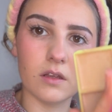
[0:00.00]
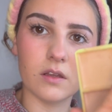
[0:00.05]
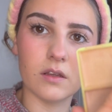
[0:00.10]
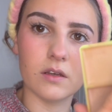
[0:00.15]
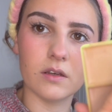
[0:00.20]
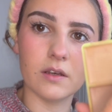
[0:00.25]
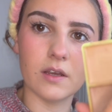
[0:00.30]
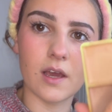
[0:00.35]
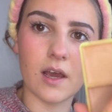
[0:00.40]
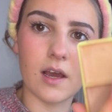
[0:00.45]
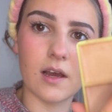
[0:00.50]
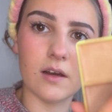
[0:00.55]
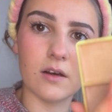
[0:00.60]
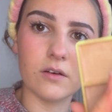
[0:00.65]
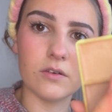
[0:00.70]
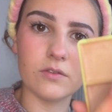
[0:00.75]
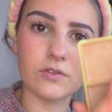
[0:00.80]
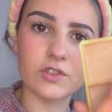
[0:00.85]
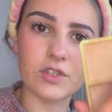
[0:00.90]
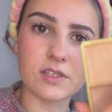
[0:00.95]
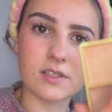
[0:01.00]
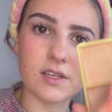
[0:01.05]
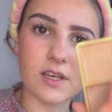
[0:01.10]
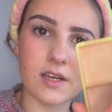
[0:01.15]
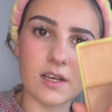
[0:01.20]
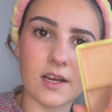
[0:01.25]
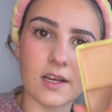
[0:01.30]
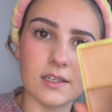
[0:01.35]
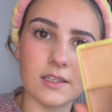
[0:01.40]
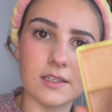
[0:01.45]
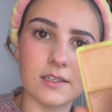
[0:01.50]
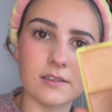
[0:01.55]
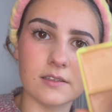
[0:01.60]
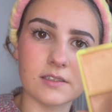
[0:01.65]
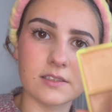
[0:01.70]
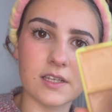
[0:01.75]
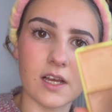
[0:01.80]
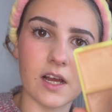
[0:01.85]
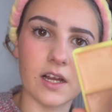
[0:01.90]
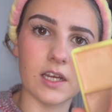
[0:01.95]
Now just like a little
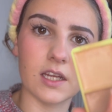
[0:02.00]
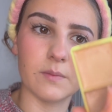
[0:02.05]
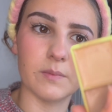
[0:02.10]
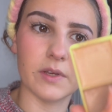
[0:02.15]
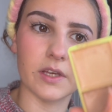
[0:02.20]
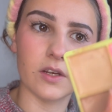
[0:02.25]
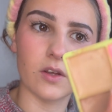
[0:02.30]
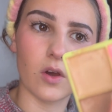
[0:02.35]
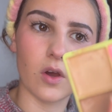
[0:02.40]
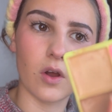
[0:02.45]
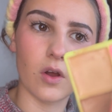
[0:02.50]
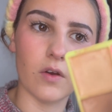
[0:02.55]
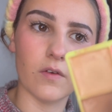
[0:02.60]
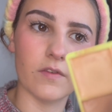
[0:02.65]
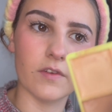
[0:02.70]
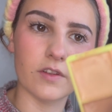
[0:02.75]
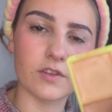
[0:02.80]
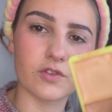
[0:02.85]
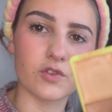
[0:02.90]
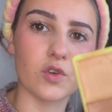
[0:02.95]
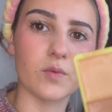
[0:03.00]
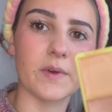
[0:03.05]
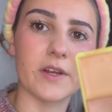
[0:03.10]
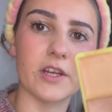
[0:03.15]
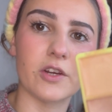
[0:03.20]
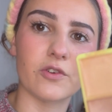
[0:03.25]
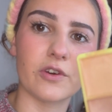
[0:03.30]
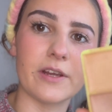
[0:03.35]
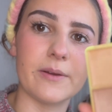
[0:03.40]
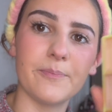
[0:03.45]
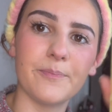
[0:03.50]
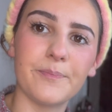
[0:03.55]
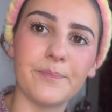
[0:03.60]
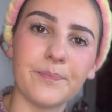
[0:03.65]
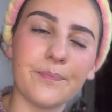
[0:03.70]
tiny bit of Strawberry Cream.